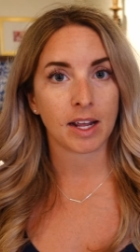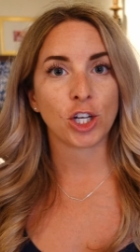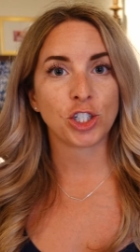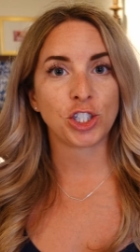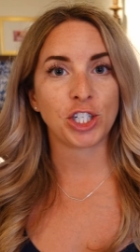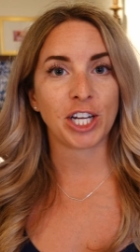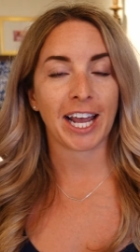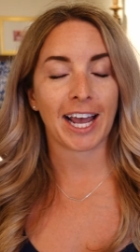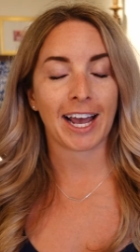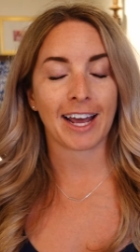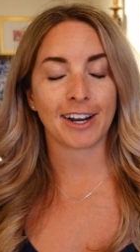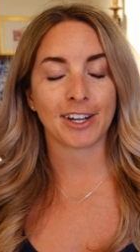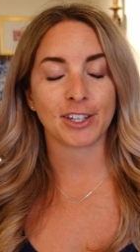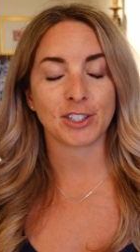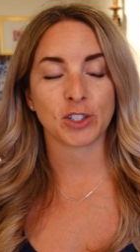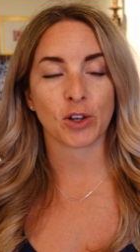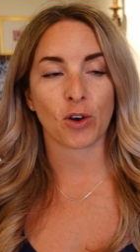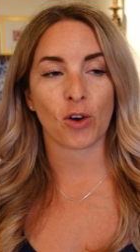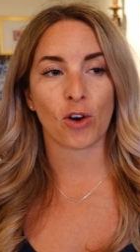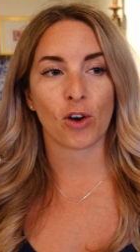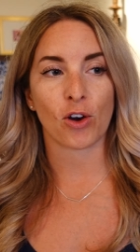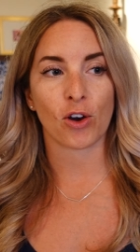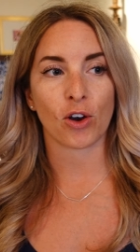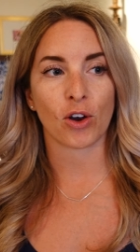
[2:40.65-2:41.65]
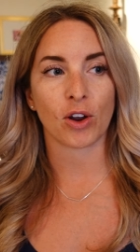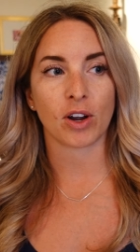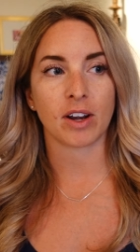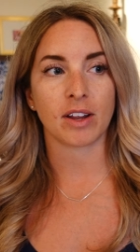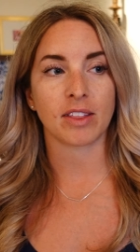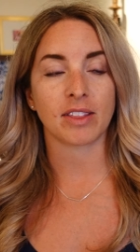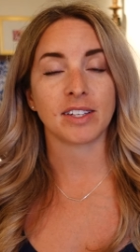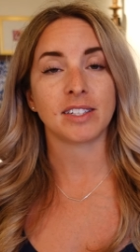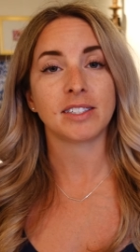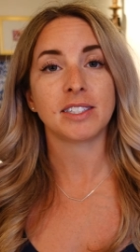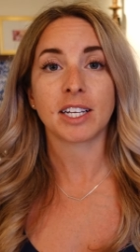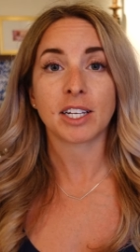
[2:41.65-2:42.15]
She had us on
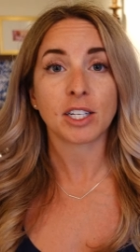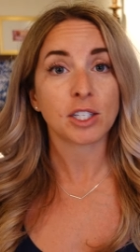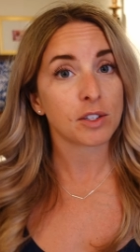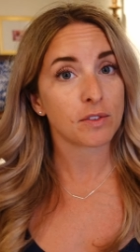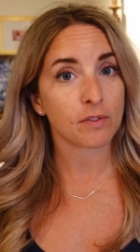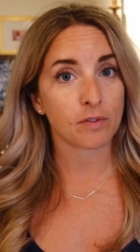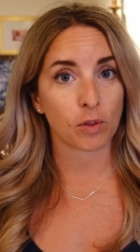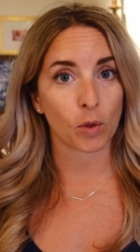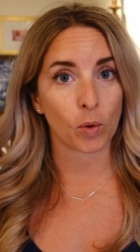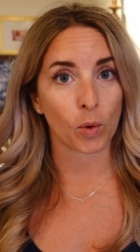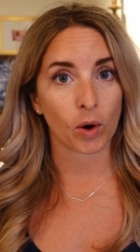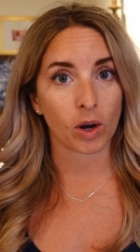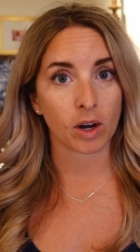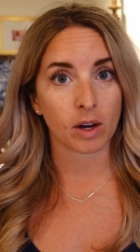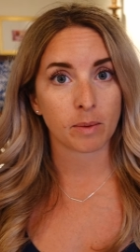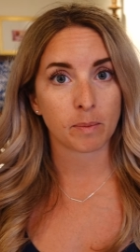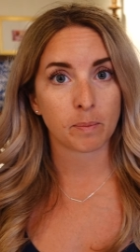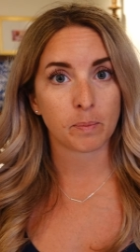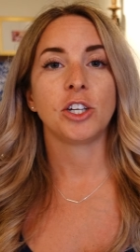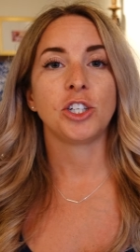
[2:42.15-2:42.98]
the sixth floor.